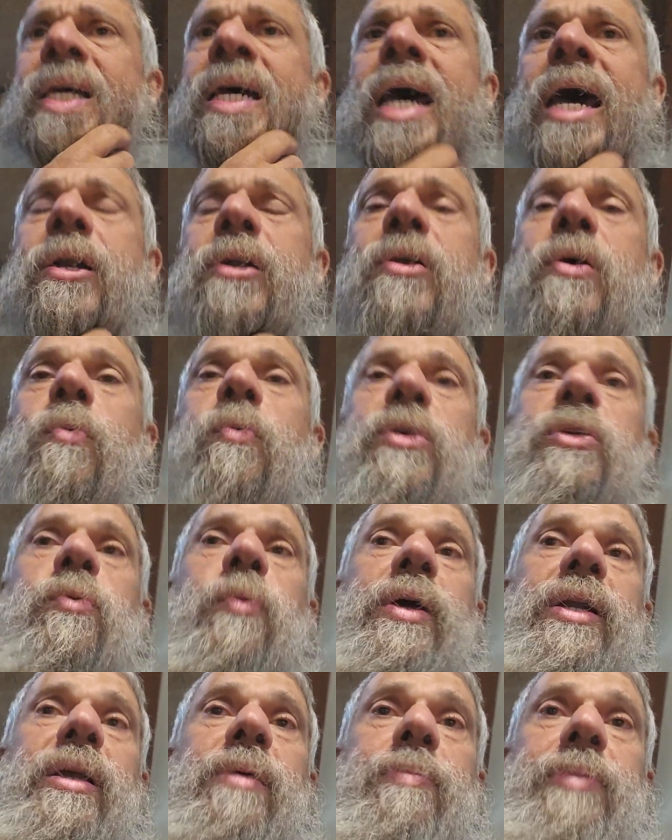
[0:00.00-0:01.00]
I don't know which
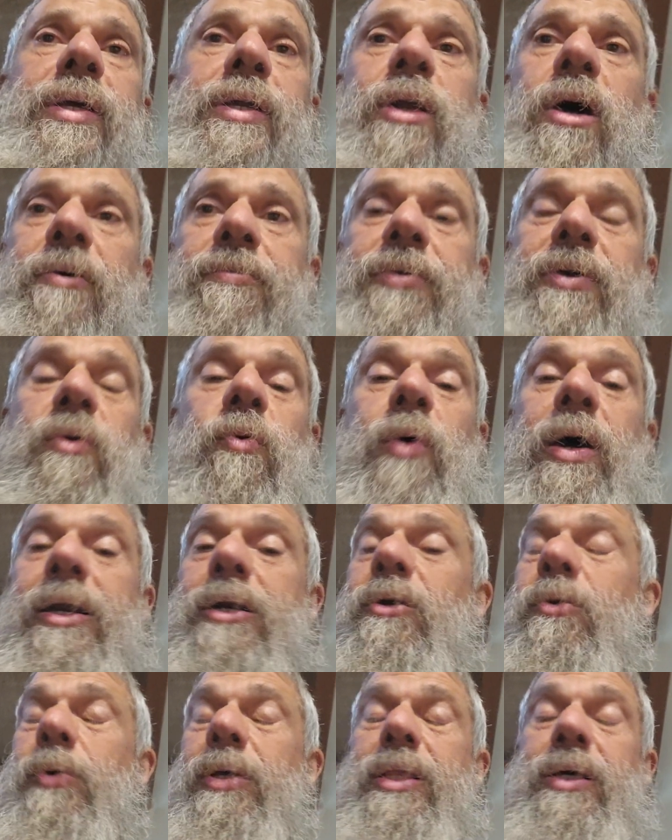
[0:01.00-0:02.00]
one I'm being offered. I
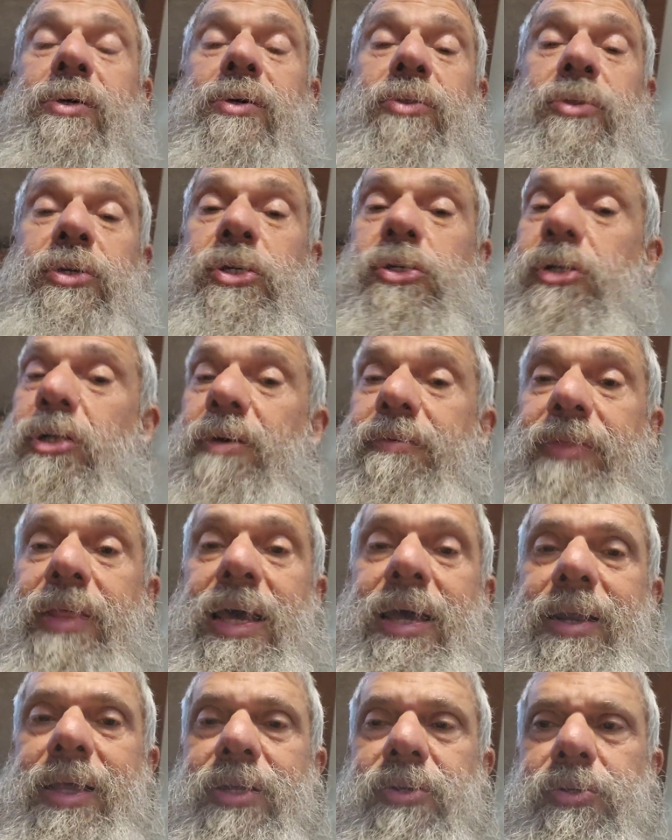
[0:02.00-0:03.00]
don't know what the condition of
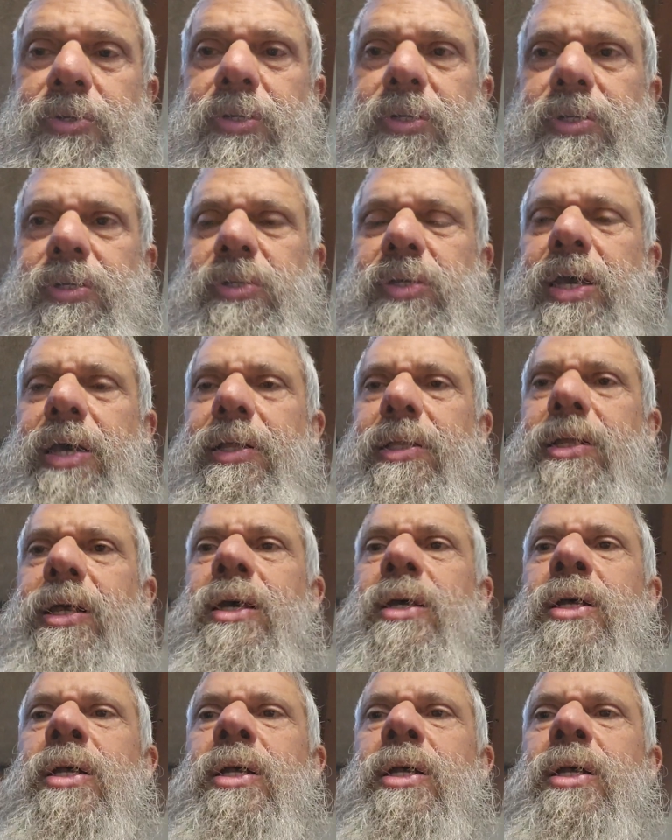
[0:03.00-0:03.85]
that engine is yet.